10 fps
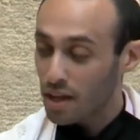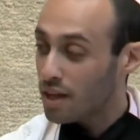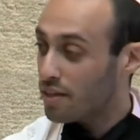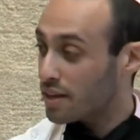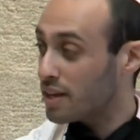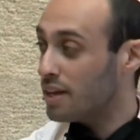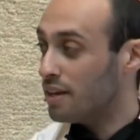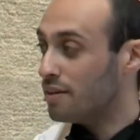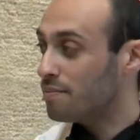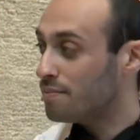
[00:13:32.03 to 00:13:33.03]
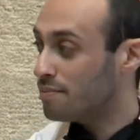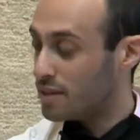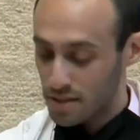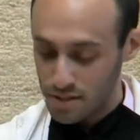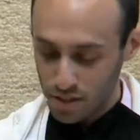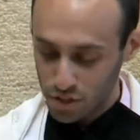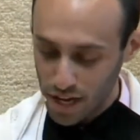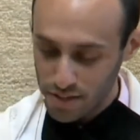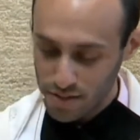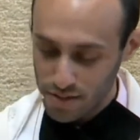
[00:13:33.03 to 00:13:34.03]
The key, he
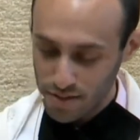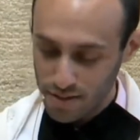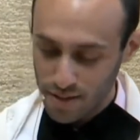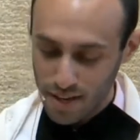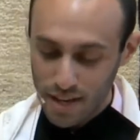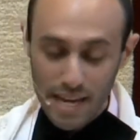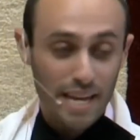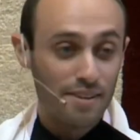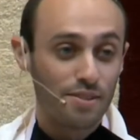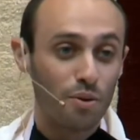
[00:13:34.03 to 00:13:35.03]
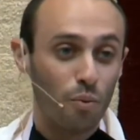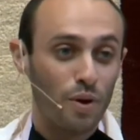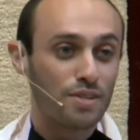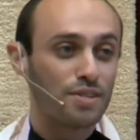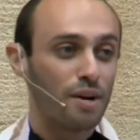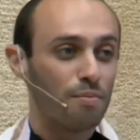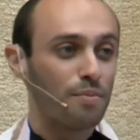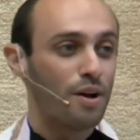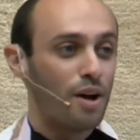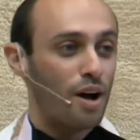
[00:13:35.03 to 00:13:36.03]
suggests, is the
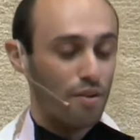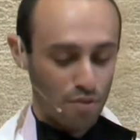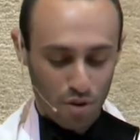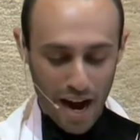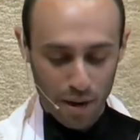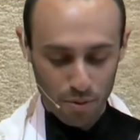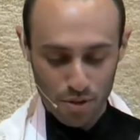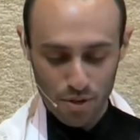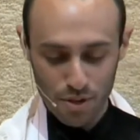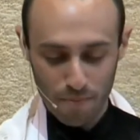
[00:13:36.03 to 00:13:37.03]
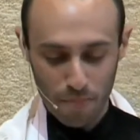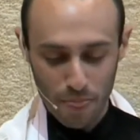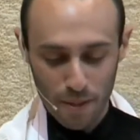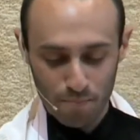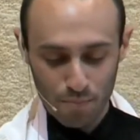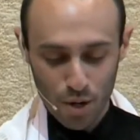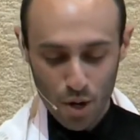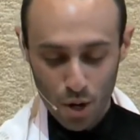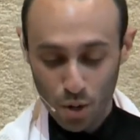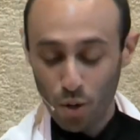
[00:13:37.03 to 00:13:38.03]
wisdom of crowds.
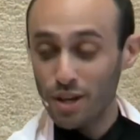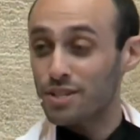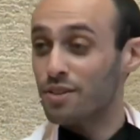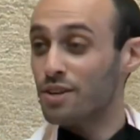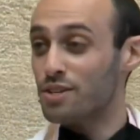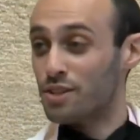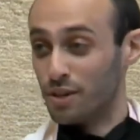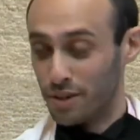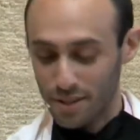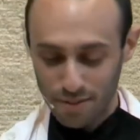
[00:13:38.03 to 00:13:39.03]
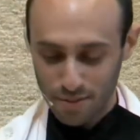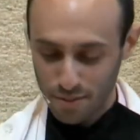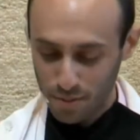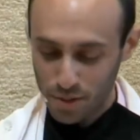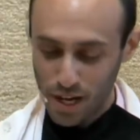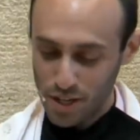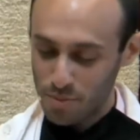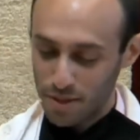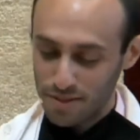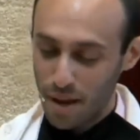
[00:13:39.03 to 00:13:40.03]
According to this theory, which has
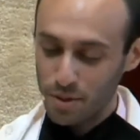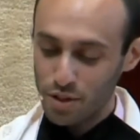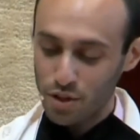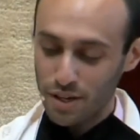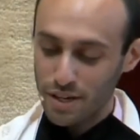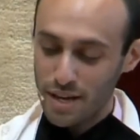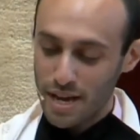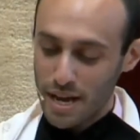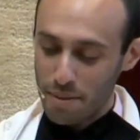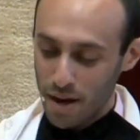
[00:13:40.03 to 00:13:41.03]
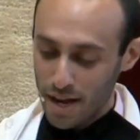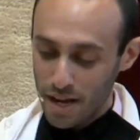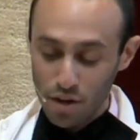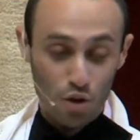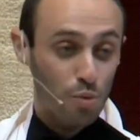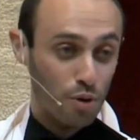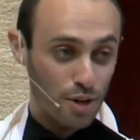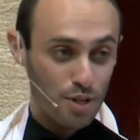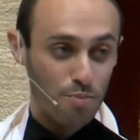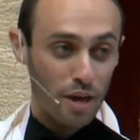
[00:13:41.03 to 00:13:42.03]
been demonstrated by
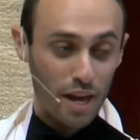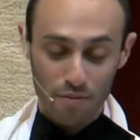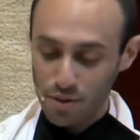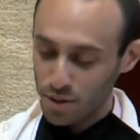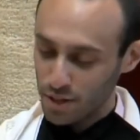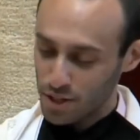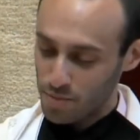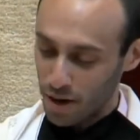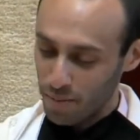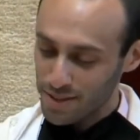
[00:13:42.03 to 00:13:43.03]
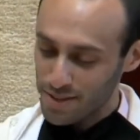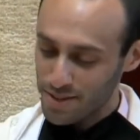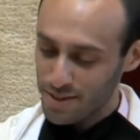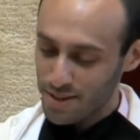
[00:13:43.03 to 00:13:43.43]
numerous behavioral experiments,